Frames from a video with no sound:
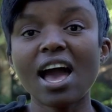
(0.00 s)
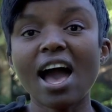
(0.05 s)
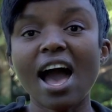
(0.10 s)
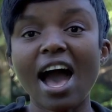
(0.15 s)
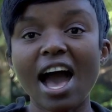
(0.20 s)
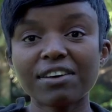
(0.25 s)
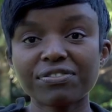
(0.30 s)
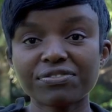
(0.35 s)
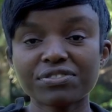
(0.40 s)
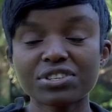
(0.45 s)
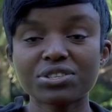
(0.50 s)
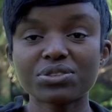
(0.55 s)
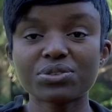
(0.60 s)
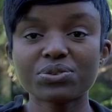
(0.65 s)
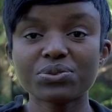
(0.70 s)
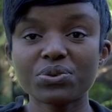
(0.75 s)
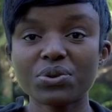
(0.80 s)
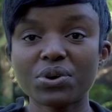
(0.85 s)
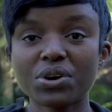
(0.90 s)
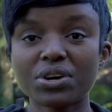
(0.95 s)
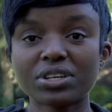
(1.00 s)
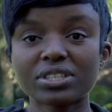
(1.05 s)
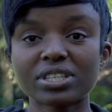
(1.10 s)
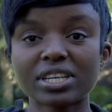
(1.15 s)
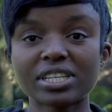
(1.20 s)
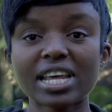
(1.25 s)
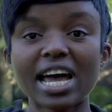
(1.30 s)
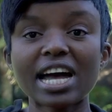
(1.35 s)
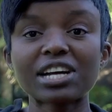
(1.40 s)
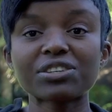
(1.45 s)
after school hours
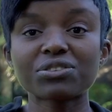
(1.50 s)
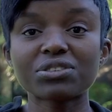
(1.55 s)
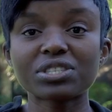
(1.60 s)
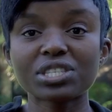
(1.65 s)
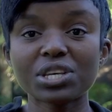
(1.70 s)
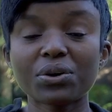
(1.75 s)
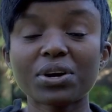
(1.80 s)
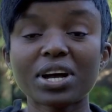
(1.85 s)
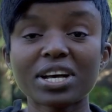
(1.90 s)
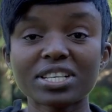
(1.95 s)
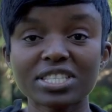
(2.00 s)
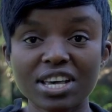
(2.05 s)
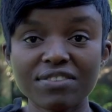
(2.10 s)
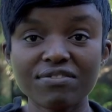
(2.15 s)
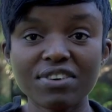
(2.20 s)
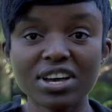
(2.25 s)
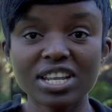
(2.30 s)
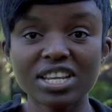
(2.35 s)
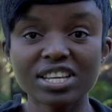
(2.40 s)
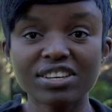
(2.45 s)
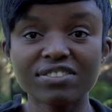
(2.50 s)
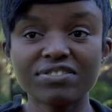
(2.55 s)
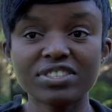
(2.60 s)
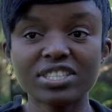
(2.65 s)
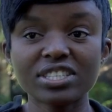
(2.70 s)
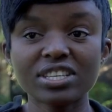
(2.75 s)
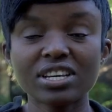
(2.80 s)
and I had to sell cassava leaves.